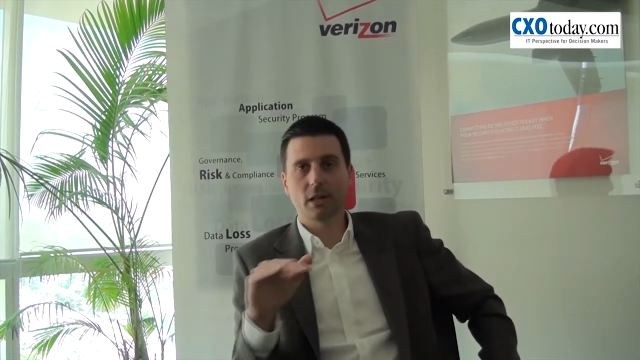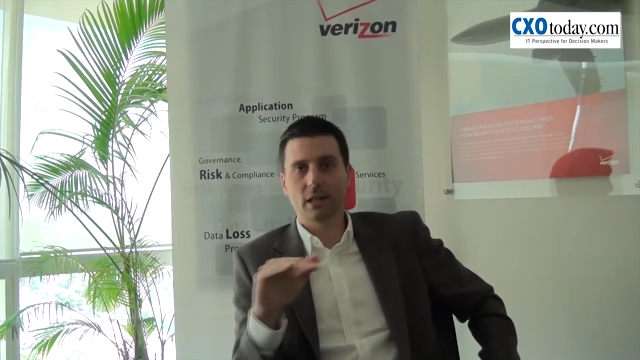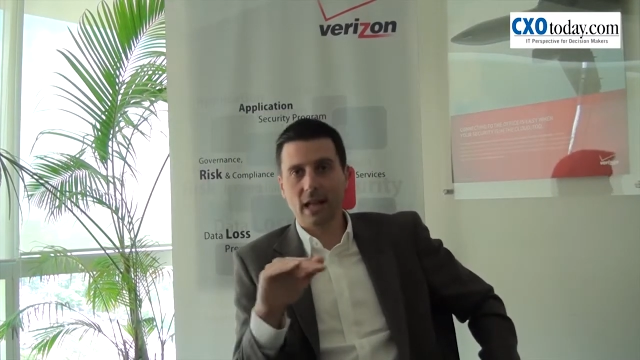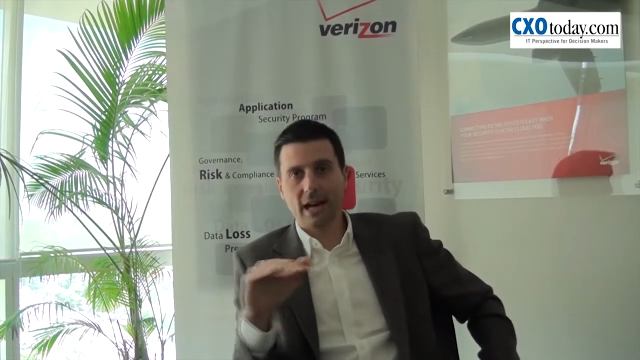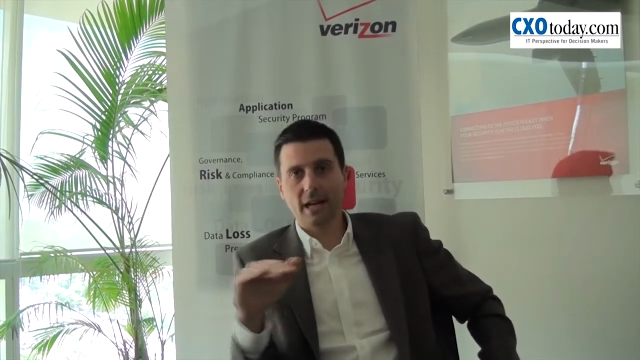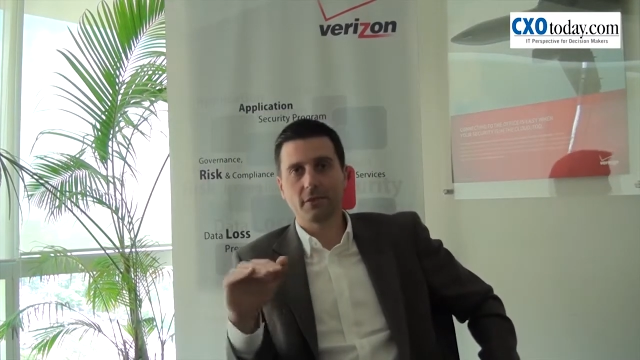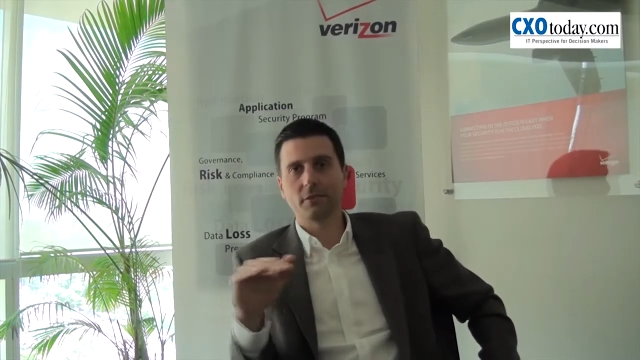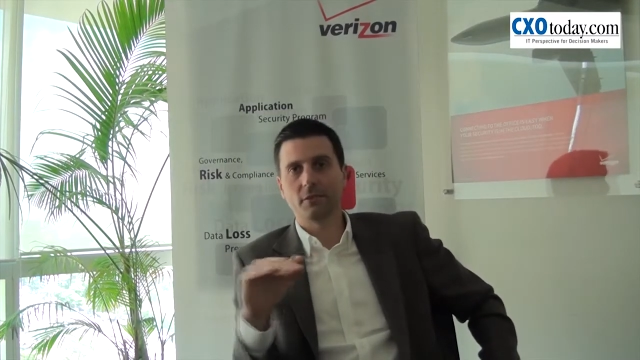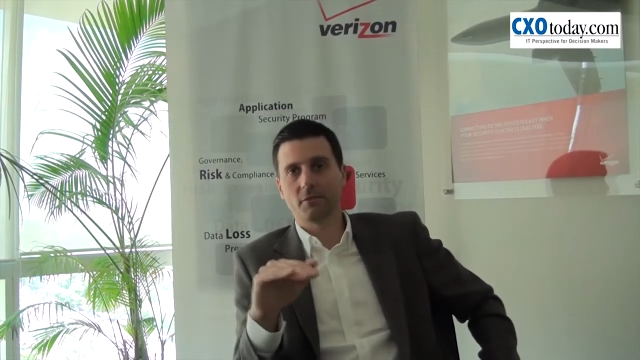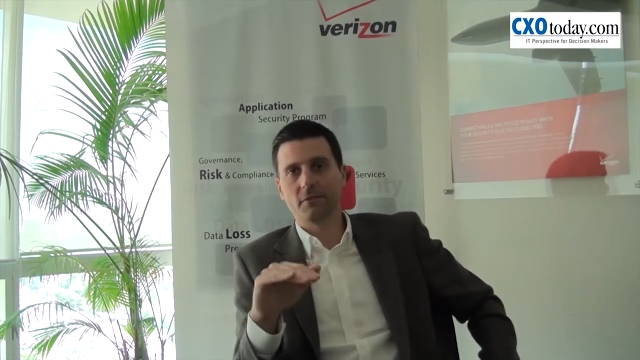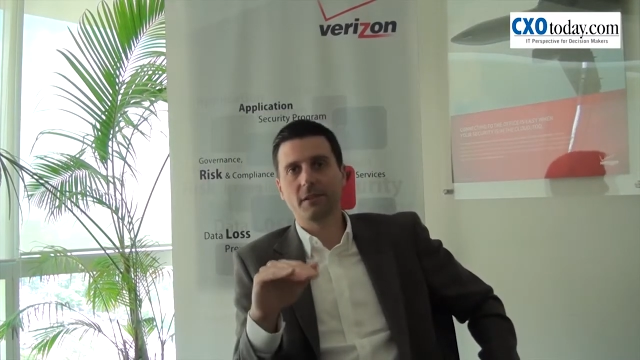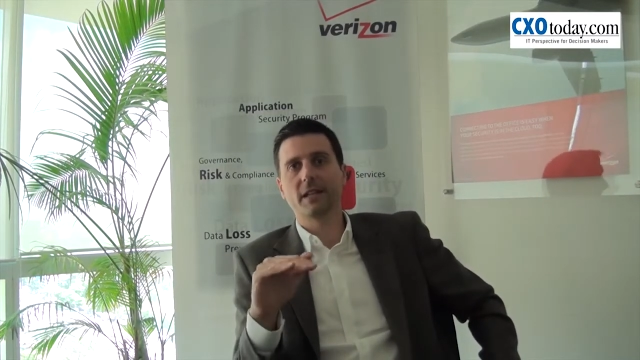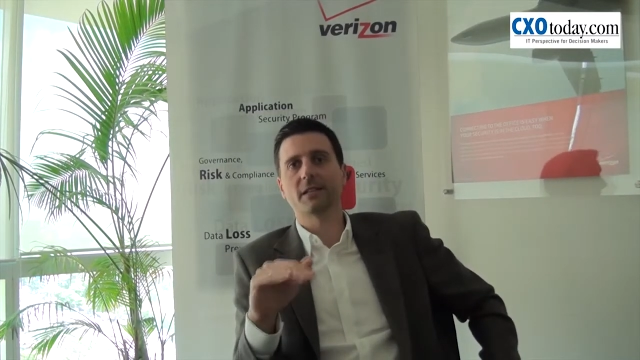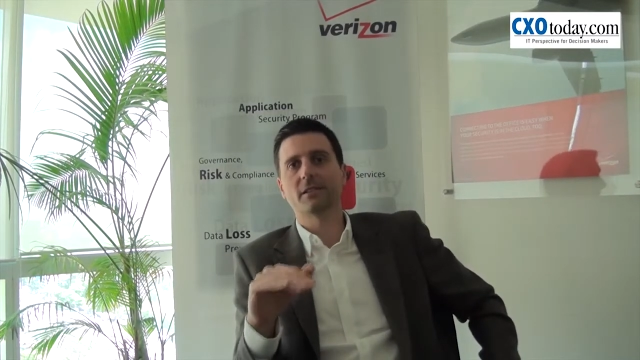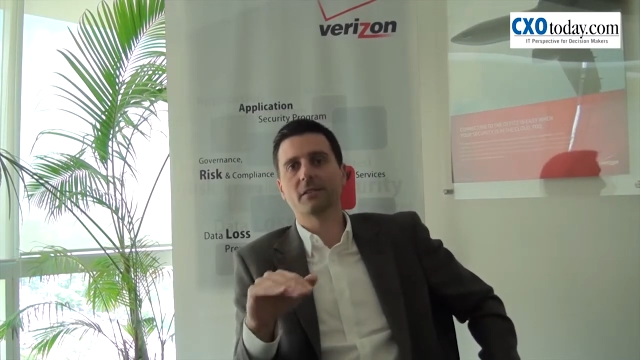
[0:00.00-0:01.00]
line of
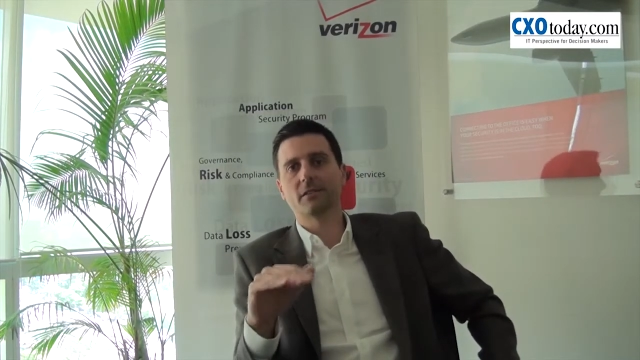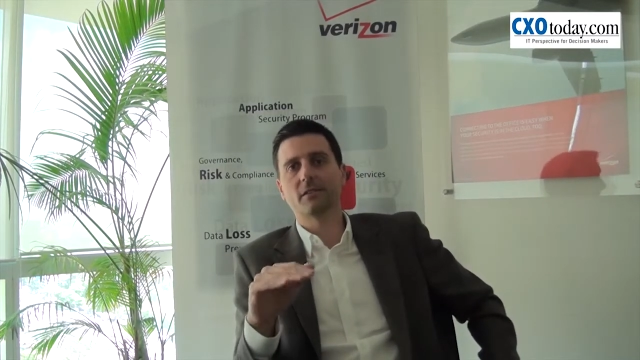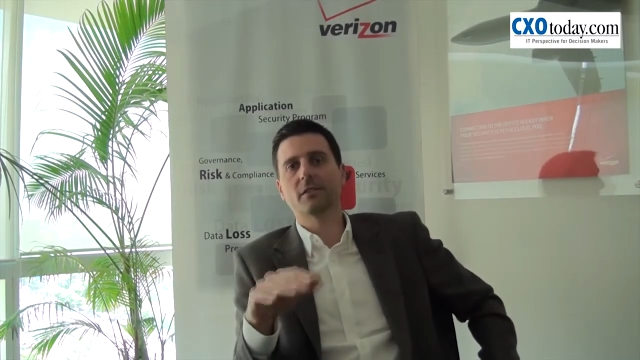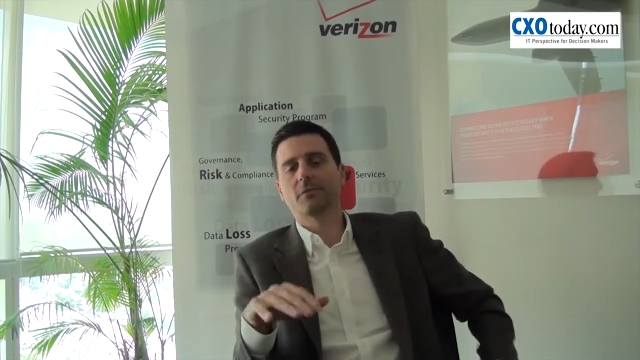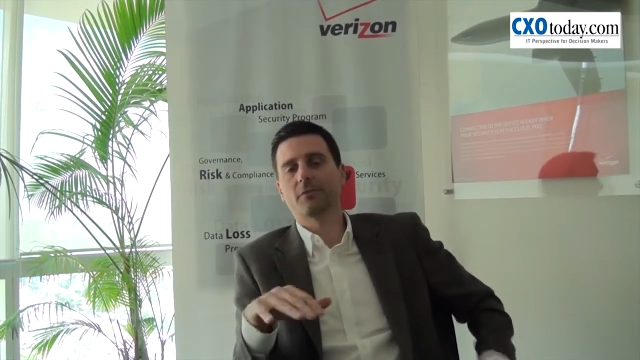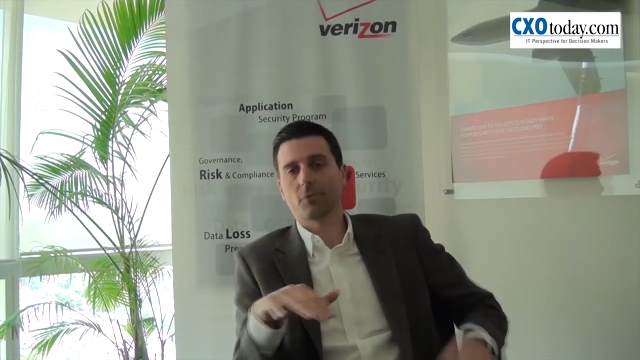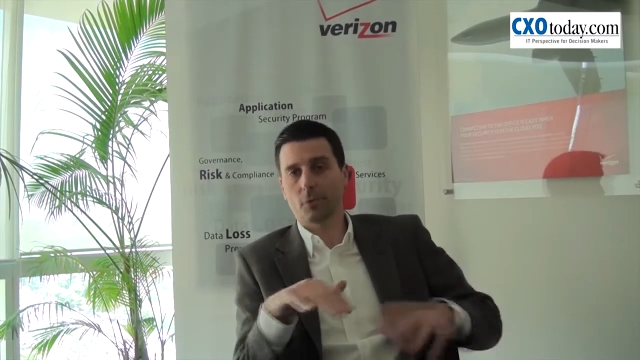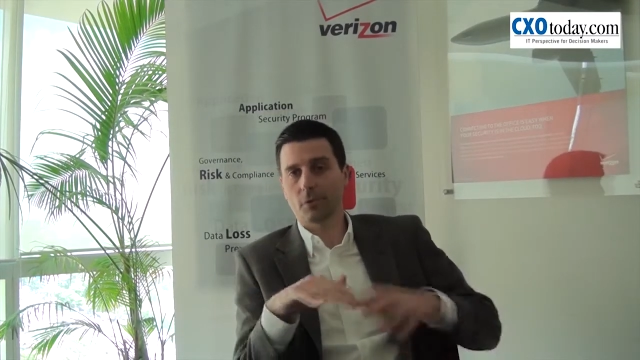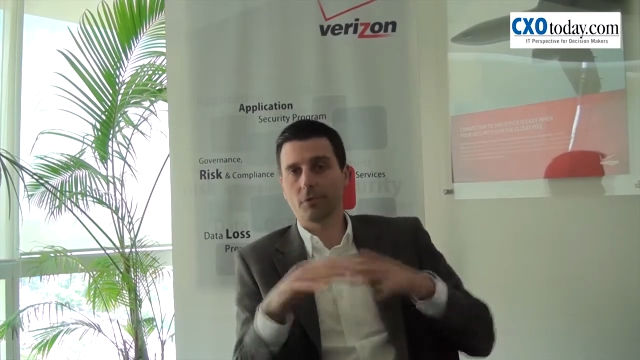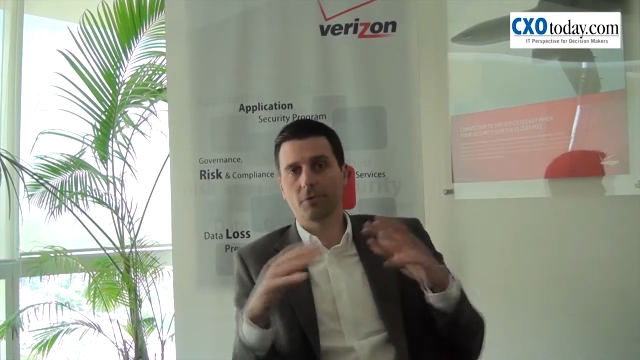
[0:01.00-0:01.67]
defense for